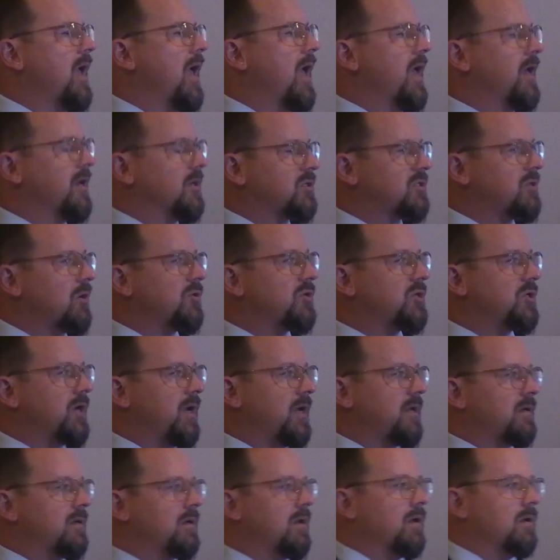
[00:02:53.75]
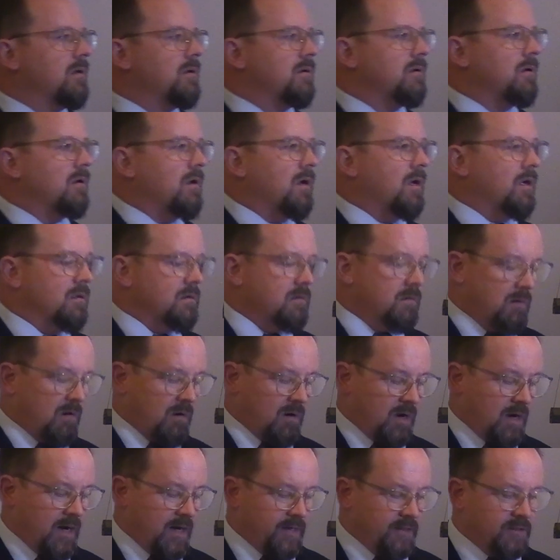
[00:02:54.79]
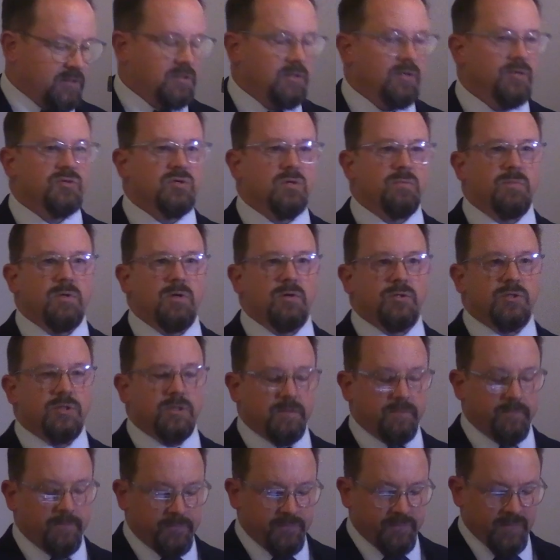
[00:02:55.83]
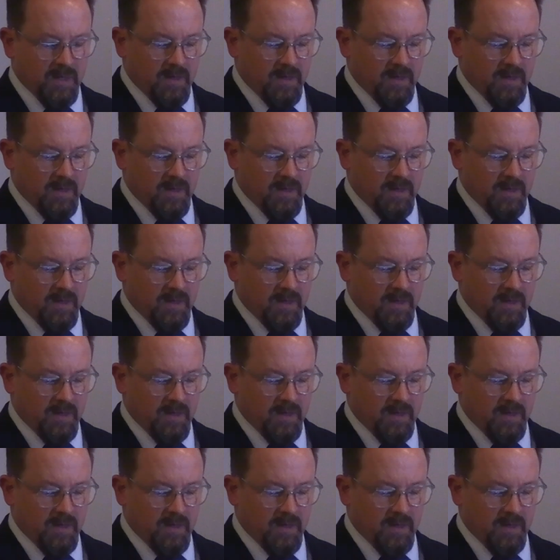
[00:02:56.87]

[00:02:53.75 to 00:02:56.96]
and associated narcotics distribution